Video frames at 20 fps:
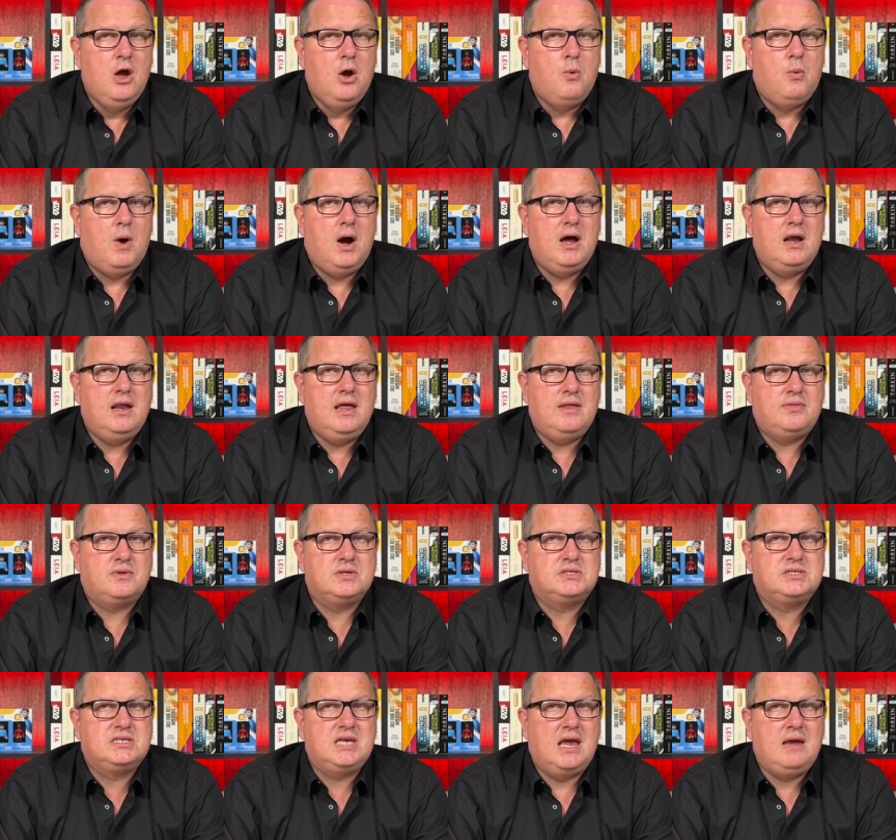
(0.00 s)
while at
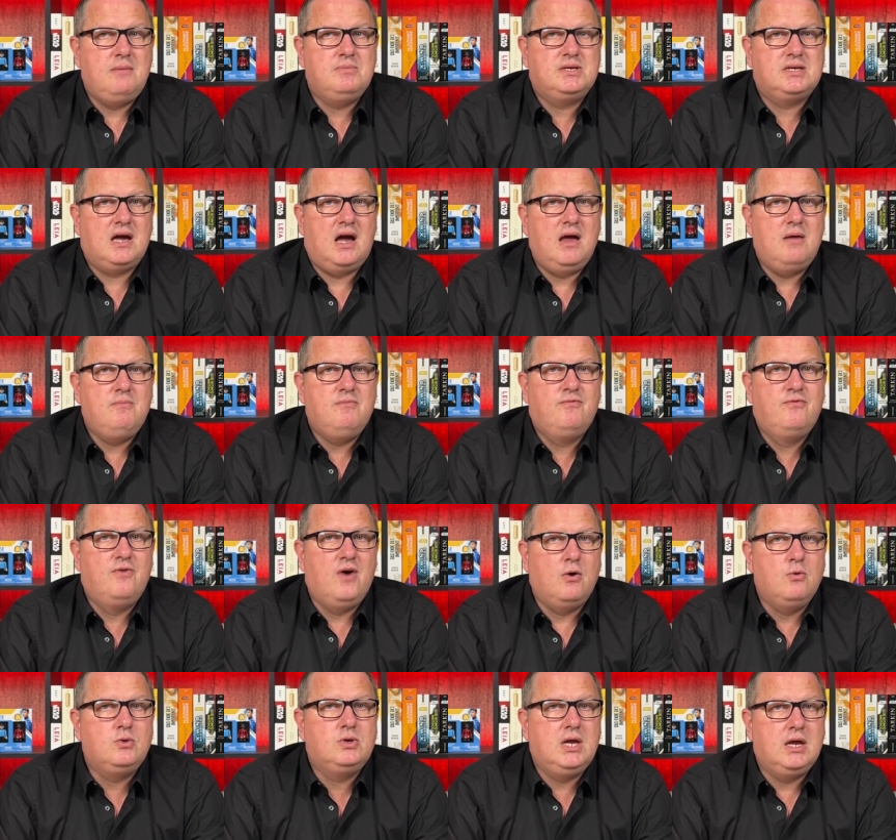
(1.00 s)
the same time
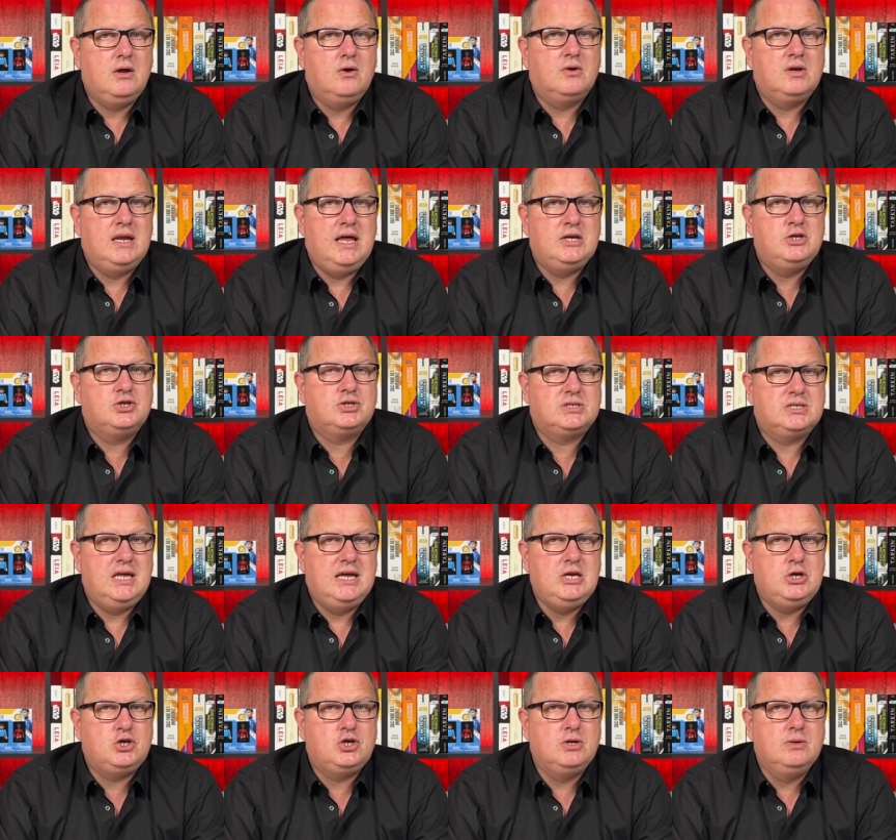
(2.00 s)
voting on
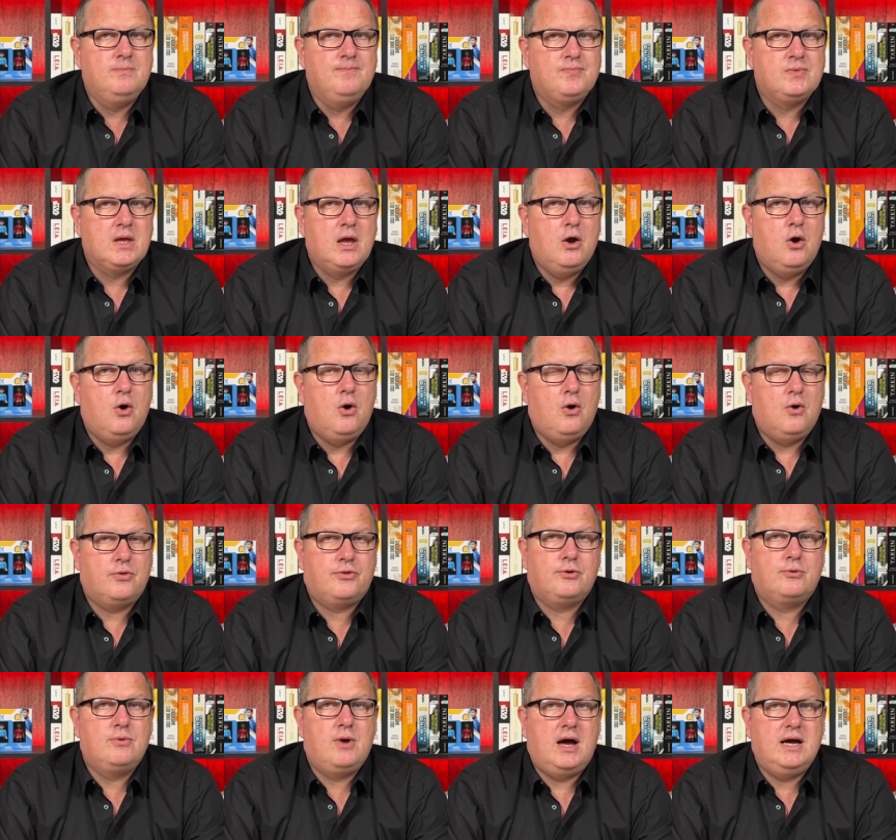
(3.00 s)
legislation
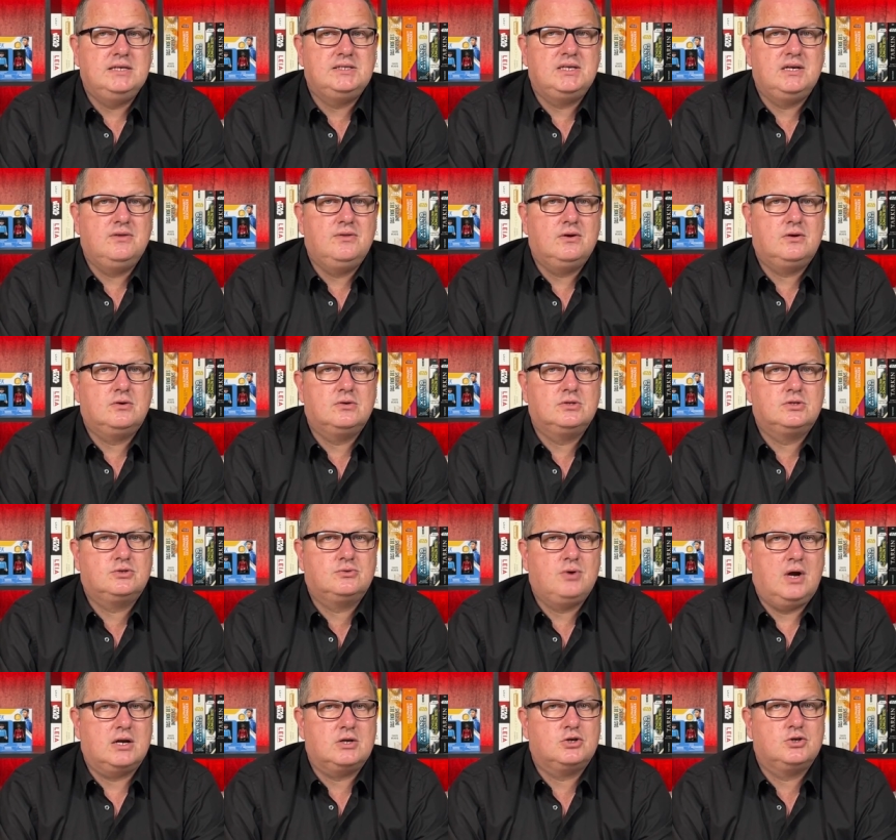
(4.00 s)
authorizing the
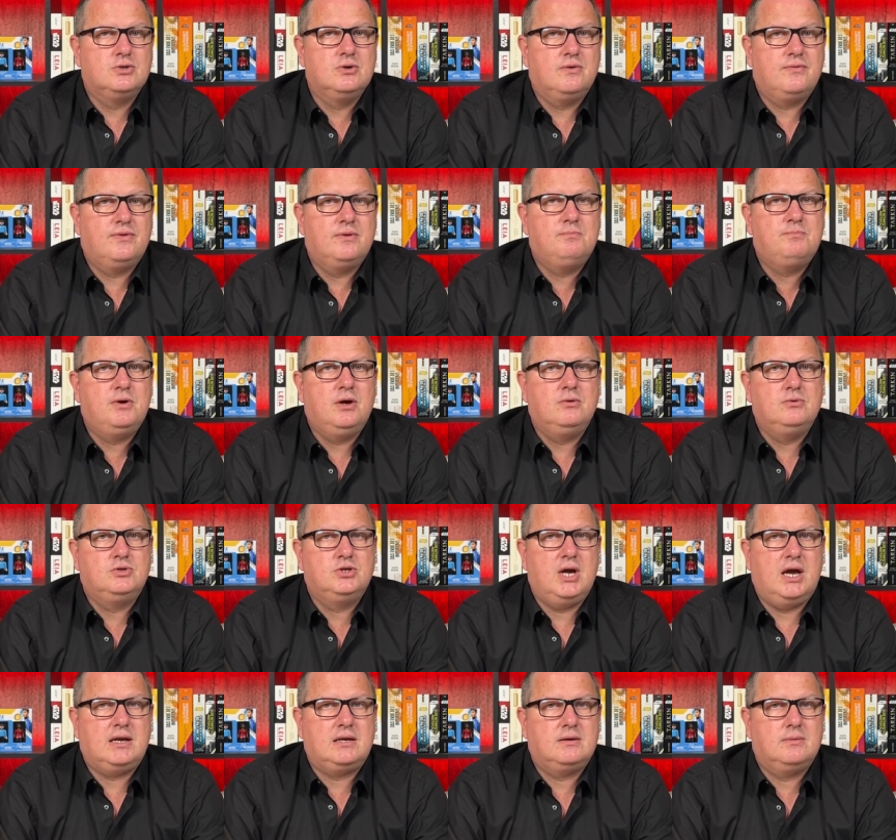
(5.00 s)
construction of the
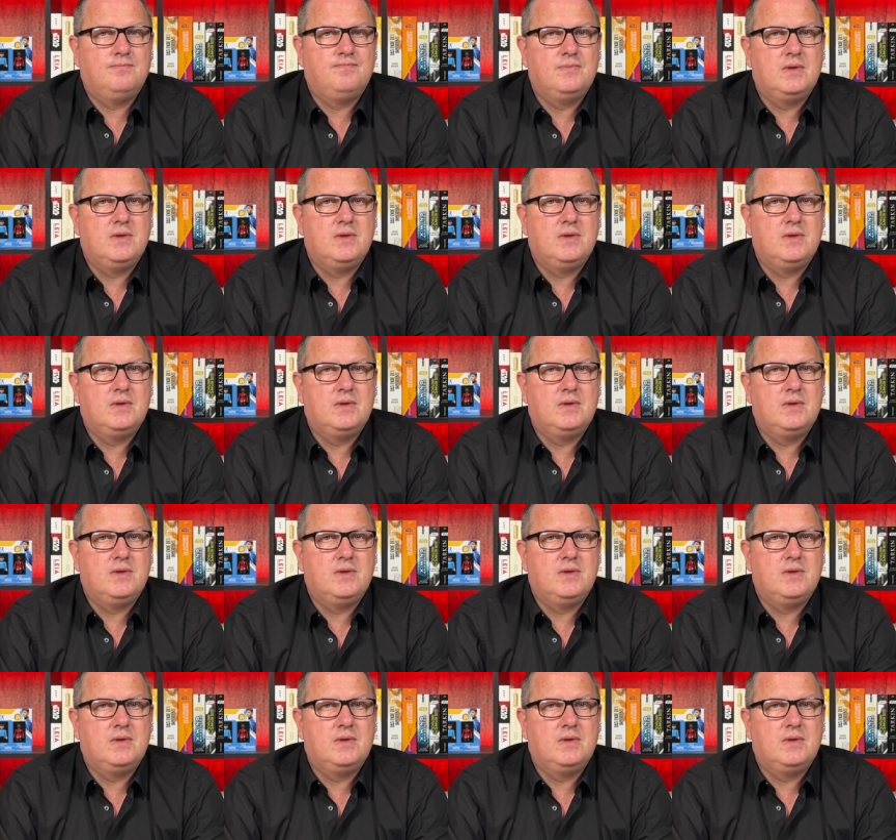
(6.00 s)
project.